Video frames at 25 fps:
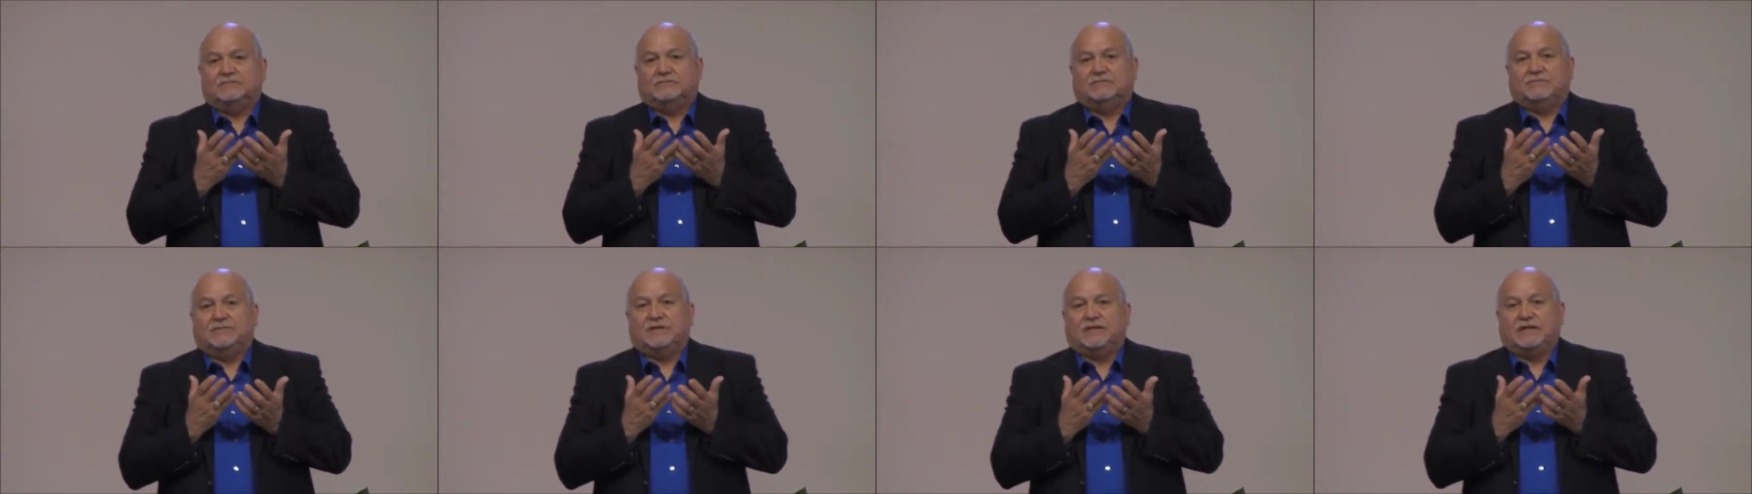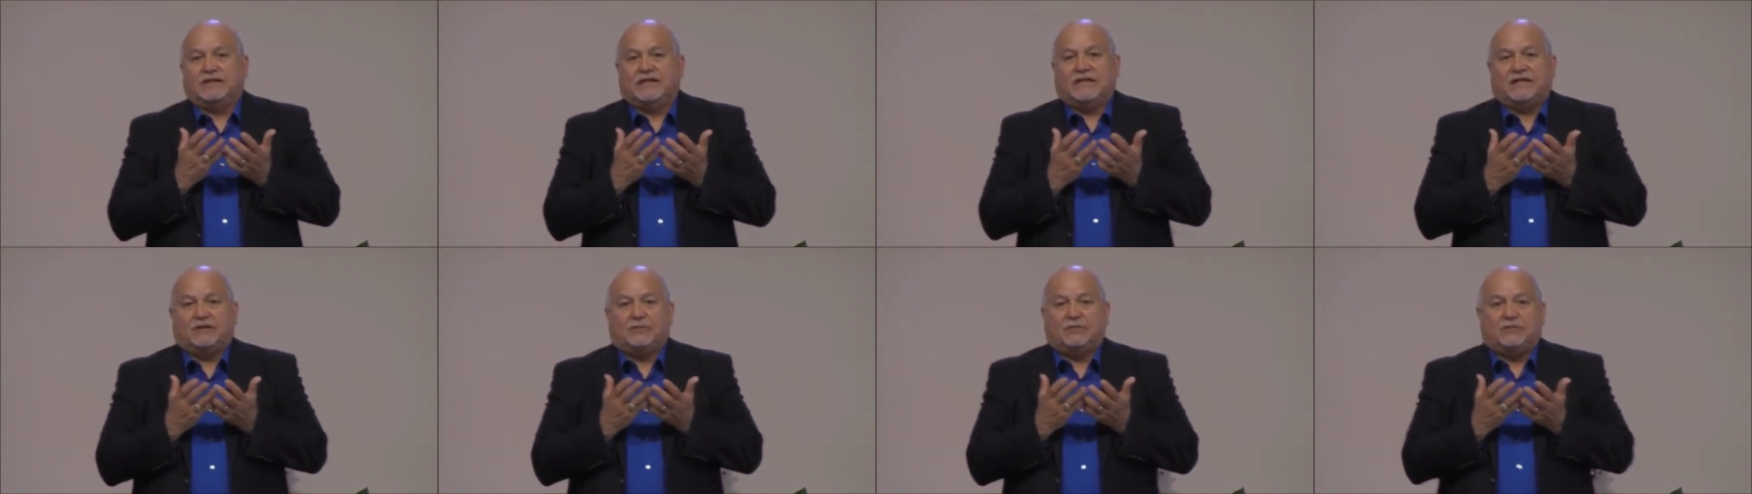But
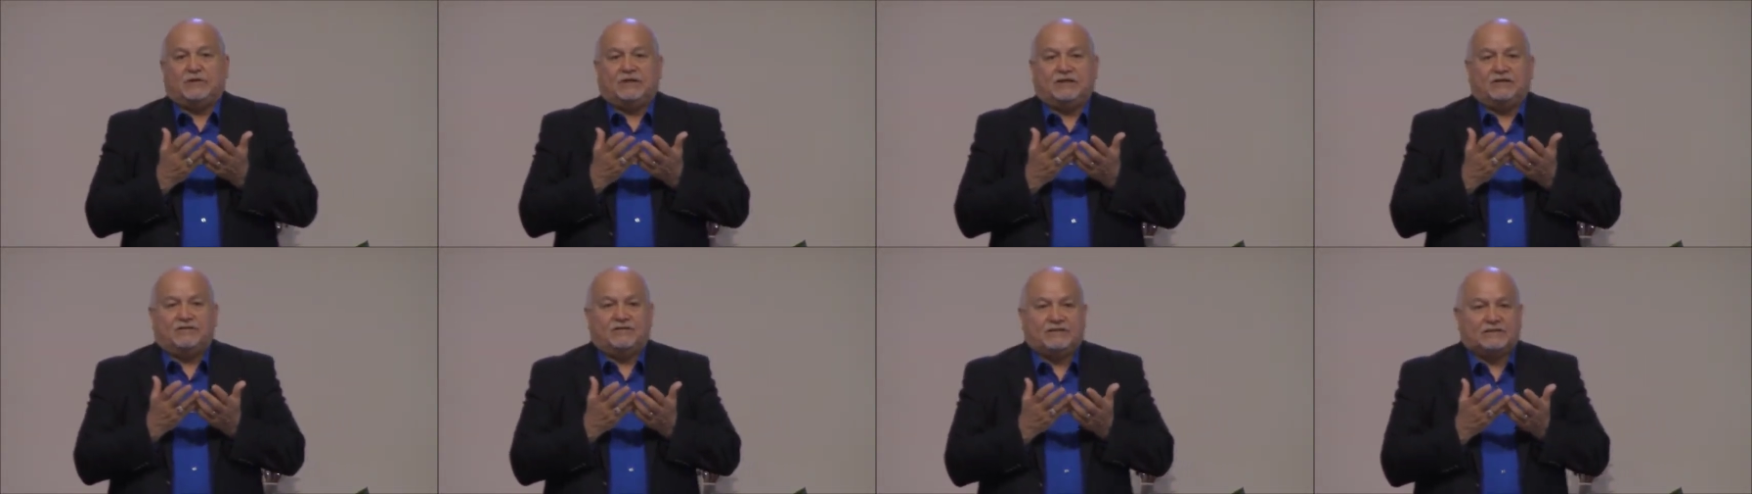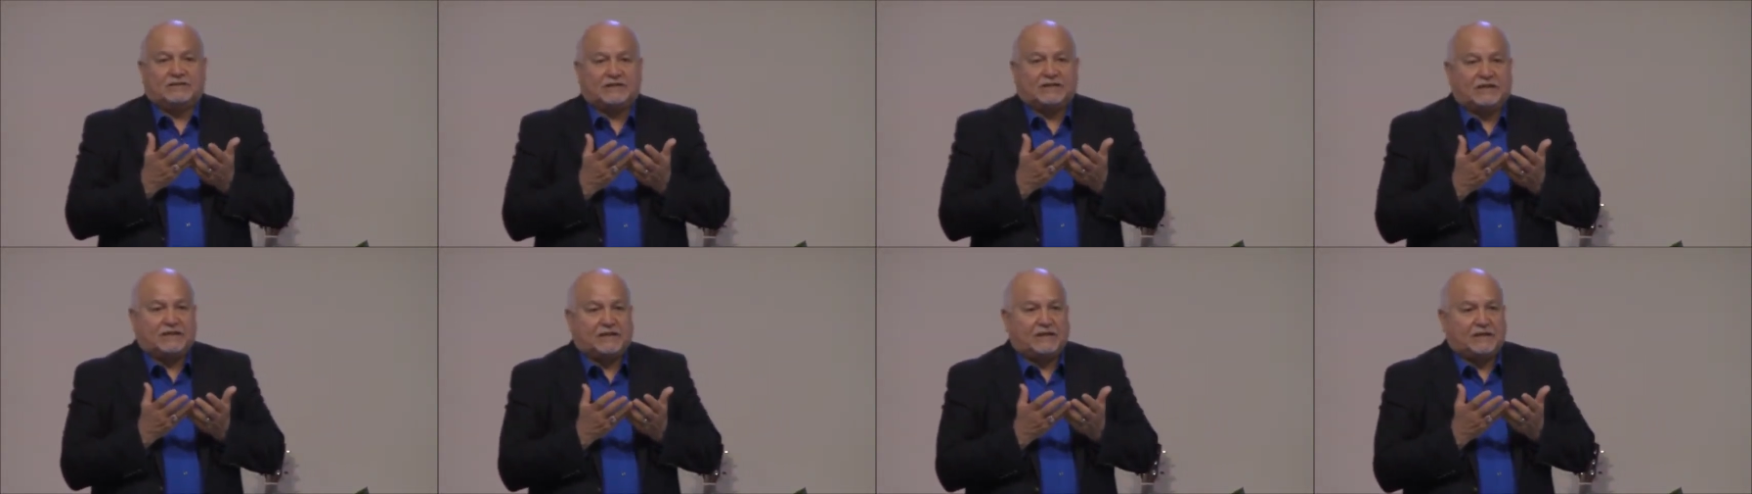again, we live in
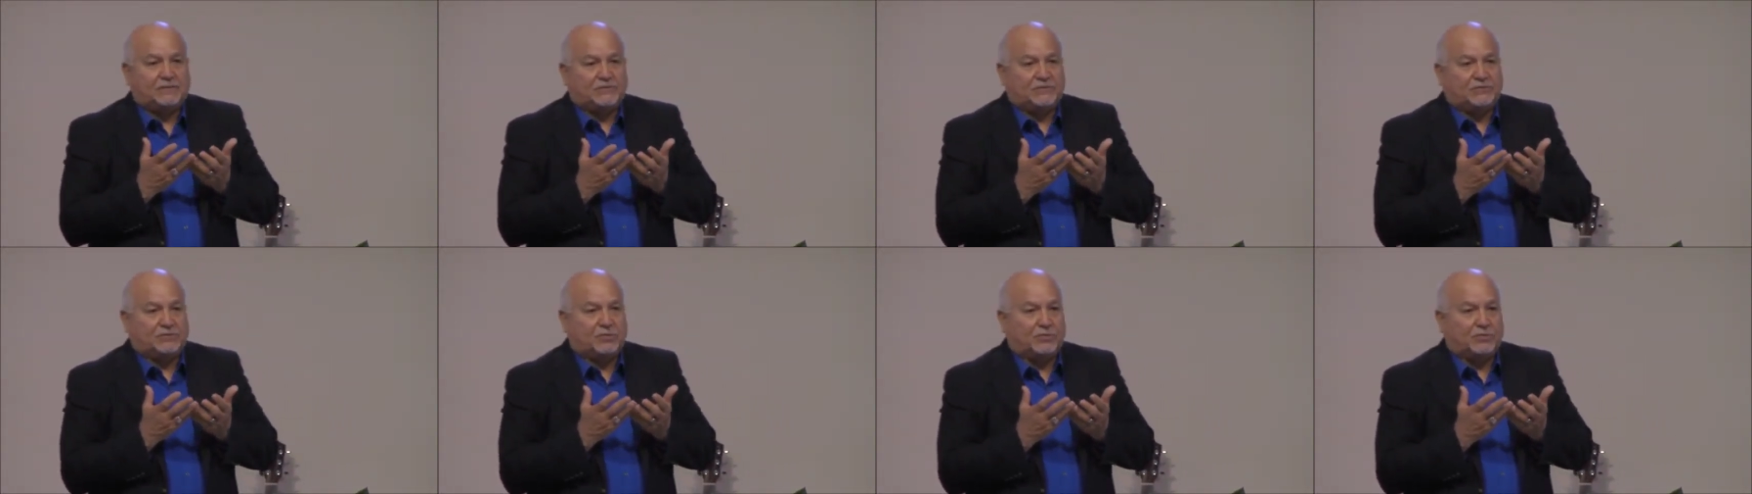times